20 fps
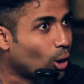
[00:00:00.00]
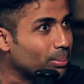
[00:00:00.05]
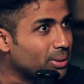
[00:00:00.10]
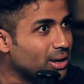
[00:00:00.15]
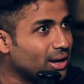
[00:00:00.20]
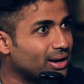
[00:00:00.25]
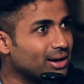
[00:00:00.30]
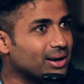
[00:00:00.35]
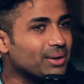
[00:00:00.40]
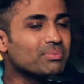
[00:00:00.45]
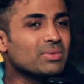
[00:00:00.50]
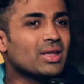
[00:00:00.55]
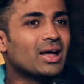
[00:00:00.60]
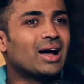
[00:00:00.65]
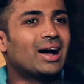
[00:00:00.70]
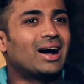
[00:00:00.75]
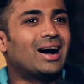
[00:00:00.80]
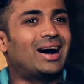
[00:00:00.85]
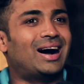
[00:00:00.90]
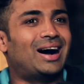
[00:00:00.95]
saw me alli.
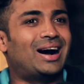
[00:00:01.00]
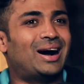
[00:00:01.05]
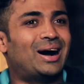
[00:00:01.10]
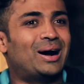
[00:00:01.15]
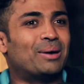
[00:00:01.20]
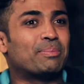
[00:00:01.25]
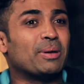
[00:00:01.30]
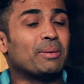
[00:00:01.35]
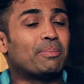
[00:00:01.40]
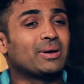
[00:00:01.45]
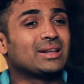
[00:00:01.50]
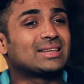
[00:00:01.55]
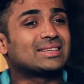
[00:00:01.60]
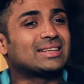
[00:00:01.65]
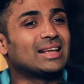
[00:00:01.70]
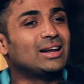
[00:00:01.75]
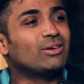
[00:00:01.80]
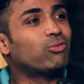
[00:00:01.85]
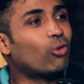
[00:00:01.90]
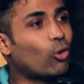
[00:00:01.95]
People
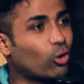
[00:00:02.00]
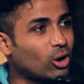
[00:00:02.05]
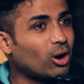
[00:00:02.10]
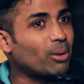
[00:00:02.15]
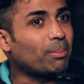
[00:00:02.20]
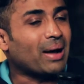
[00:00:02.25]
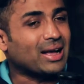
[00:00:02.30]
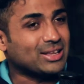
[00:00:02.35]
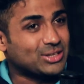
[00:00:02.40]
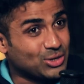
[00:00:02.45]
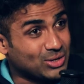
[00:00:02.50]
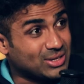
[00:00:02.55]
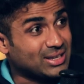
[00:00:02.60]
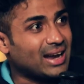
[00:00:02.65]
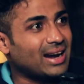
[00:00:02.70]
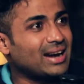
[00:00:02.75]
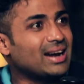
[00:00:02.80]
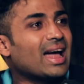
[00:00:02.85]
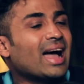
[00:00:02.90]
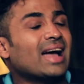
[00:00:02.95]
still woke up, as you
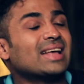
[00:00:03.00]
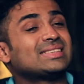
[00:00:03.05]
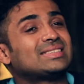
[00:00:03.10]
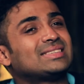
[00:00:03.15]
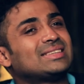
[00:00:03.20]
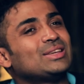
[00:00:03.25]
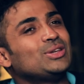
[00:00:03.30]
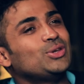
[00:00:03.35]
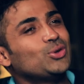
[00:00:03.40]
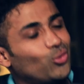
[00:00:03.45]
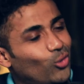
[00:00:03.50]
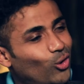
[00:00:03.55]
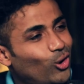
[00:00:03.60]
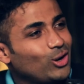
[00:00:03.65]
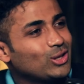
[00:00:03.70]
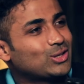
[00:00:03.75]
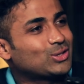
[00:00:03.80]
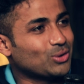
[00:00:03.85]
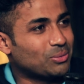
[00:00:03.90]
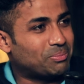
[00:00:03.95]
said, as you
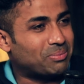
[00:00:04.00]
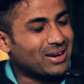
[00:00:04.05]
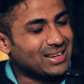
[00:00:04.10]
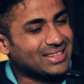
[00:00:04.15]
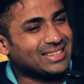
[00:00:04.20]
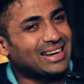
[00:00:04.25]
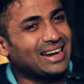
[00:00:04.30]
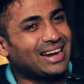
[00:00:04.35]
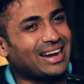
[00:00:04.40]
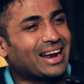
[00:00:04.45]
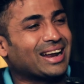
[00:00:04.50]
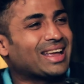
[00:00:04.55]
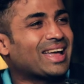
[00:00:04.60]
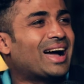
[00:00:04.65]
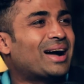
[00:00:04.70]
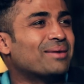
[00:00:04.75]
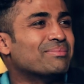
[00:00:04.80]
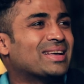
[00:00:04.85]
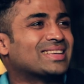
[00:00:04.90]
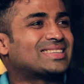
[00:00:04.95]
also personally
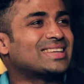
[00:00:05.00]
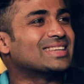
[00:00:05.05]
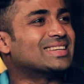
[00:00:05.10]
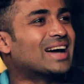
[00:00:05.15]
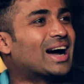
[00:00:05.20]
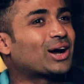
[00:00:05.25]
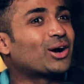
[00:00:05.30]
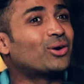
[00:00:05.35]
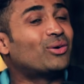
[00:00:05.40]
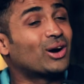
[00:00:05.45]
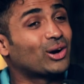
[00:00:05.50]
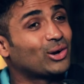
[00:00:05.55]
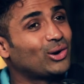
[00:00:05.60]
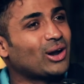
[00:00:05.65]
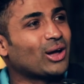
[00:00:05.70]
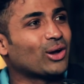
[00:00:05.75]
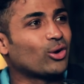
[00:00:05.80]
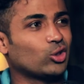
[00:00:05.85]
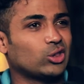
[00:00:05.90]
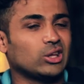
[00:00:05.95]
nange aa message
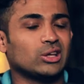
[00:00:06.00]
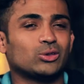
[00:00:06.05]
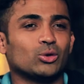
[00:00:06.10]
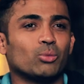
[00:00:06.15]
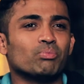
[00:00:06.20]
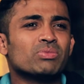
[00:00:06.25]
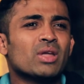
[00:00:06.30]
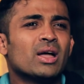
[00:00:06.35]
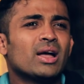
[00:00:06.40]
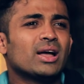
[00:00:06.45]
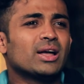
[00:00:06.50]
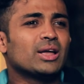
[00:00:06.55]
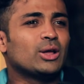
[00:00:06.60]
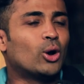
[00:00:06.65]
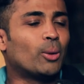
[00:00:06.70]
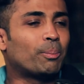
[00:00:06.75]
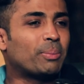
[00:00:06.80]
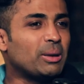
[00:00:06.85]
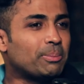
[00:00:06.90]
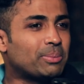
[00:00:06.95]
hakavaglu nang gotittu.
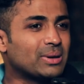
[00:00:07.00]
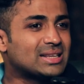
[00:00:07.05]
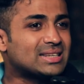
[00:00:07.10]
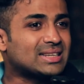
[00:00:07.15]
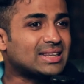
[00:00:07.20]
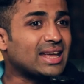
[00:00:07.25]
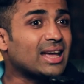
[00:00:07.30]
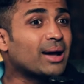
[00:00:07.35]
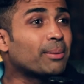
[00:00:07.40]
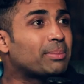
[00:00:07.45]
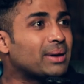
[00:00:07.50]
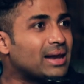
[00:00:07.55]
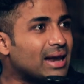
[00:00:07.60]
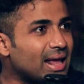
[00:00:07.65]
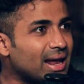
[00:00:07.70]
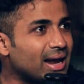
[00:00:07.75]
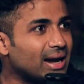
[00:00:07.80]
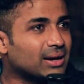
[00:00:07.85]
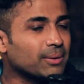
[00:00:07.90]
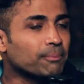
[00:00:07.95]
You know, people stay up
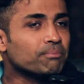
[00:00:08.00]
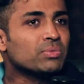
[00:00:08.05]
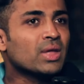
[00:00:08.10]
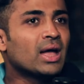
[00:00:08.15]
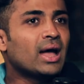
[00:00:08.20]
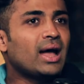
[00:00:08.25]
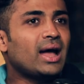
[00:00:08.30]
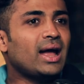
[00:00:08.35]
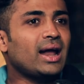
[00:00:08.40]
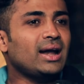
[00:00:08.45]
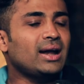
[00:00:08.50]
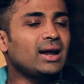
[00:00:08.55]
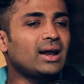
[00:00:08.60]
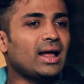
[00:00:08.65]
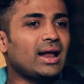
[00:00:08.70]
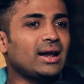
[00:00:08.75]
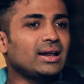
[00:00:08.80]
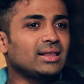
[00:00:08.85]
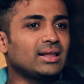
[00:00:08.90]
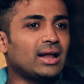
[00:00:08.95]
late.
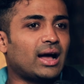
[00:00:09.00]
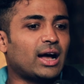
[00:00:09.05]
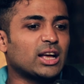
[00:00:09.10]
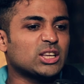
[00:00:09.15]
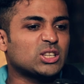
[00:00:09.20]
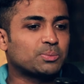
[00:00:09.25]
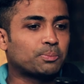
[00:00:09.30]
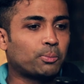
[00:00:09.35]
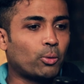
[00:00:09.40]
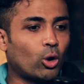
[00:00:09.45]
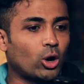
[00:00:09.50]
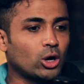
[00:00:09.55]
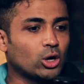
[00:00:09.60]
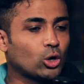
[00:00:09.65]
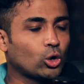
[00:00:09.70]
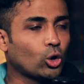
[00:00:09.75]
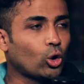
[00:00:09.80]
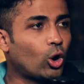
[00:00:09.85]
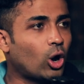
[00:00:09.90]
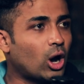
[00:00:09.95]
And our sport
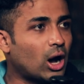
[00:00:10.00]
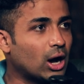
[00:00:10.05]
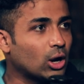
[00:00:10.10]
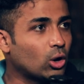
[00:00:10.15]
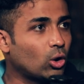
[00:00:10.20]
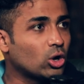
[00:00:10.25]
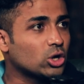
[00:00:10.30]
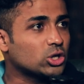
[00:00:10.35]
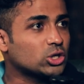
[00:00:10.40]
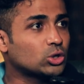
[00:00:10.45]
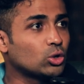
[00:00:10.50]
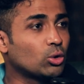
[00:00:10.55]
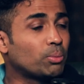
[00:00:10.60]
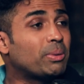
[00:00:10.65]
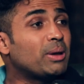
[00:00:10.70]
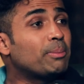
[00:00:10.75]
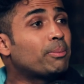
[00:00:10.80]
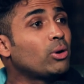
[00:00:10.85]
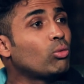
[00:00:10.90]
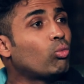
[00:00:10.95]
grow hagoshtu,
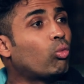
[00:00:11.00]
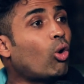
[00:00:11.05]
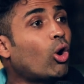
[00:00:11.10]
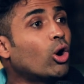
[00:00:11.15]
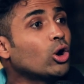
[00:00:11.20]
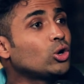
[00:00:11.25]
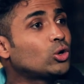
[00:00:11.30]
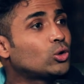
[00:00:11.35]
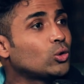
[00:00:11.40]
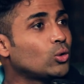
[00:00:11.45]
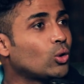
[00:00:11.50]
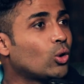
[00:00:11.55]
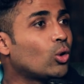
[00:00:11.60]
people want to